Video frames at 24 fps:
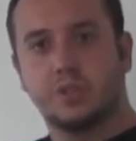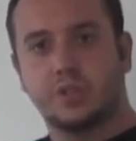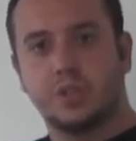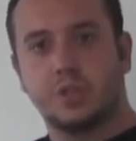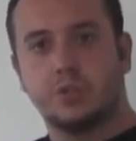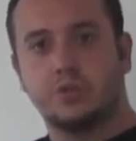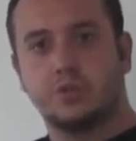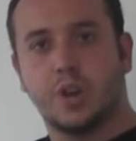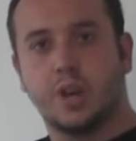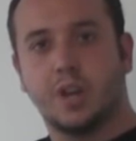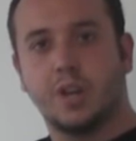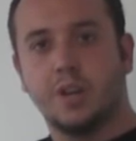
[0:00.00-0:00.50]

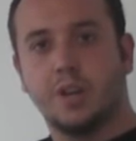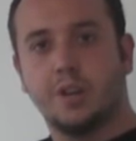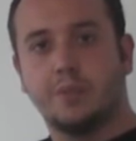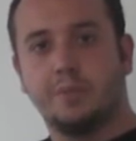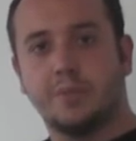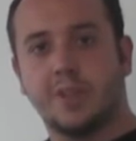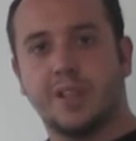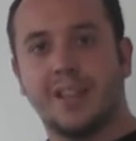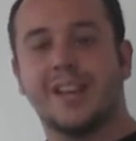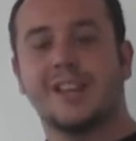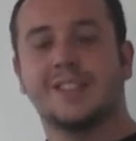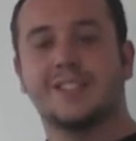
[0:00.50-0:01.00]
etc.
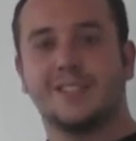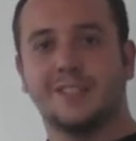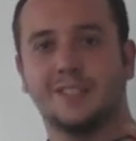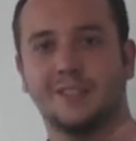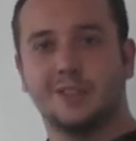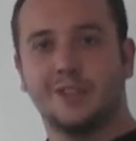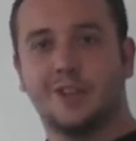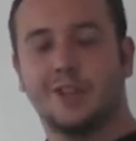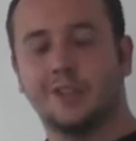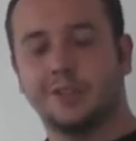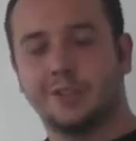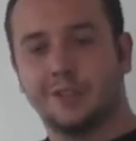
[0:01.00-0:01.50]
But that's
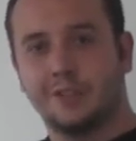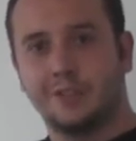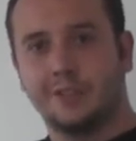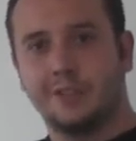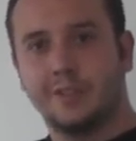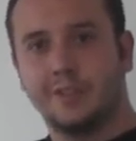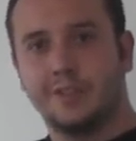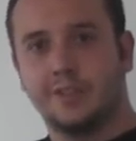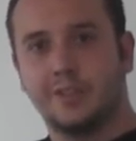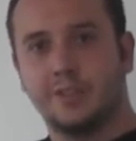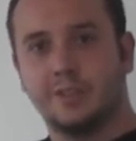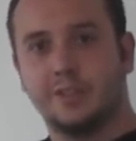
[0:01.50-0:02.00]
a long
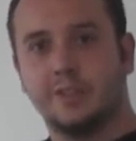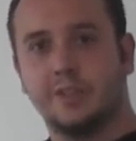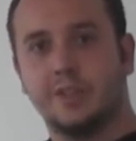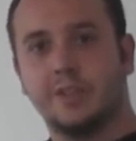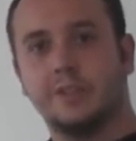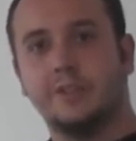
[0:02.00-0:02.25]
story, so.